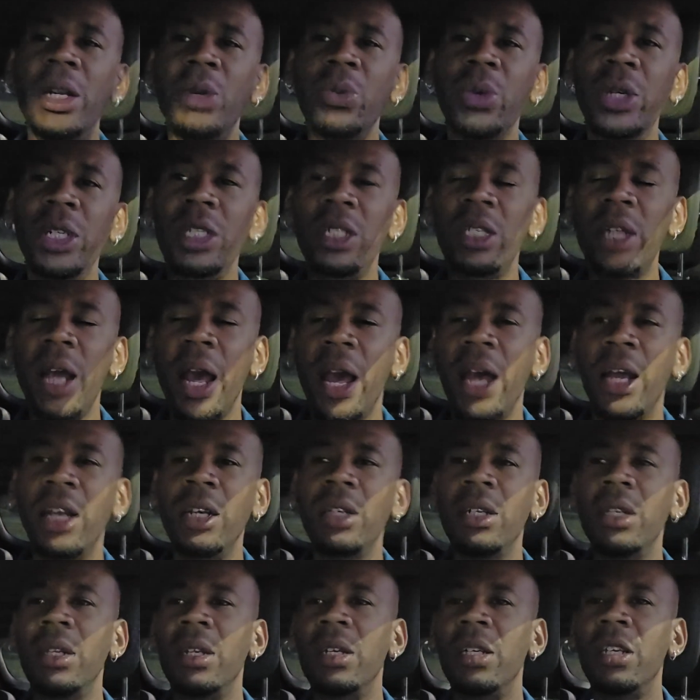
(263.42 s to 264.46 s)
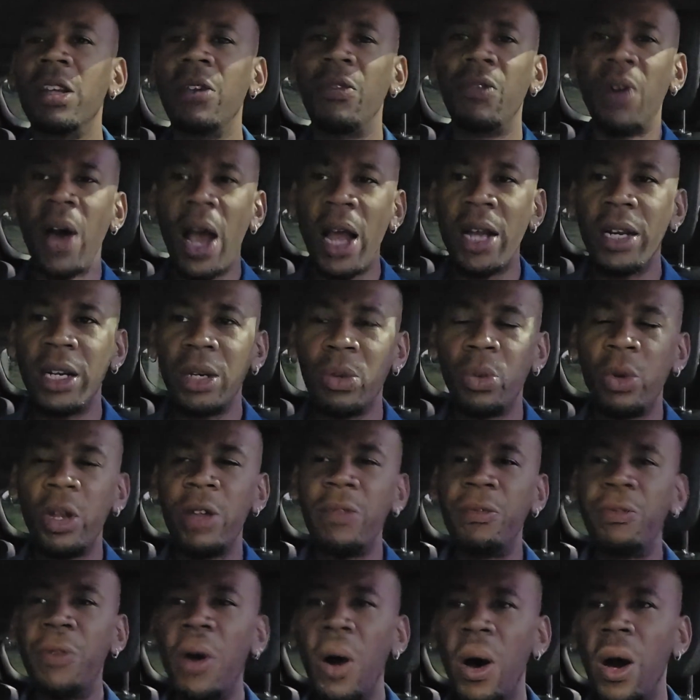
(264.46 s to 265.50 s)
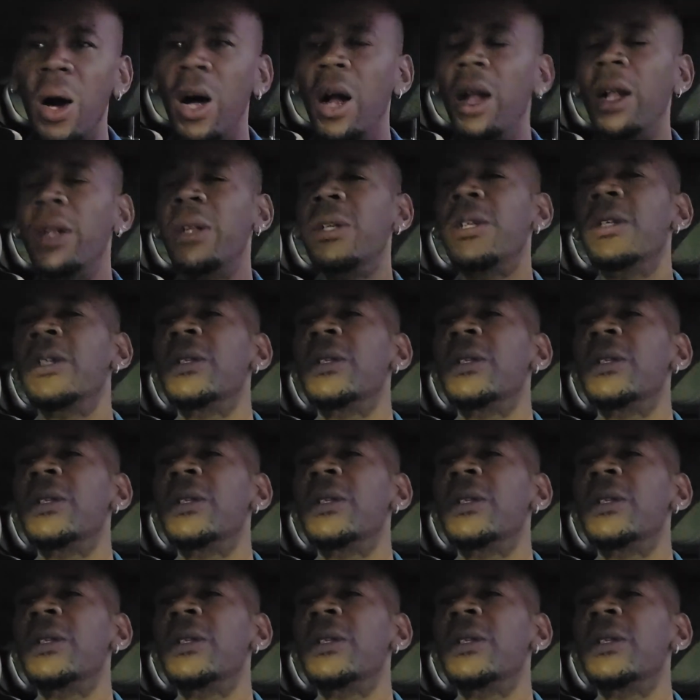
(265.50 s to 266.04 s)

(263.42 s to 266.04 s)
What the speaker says: we stand, divided we fall.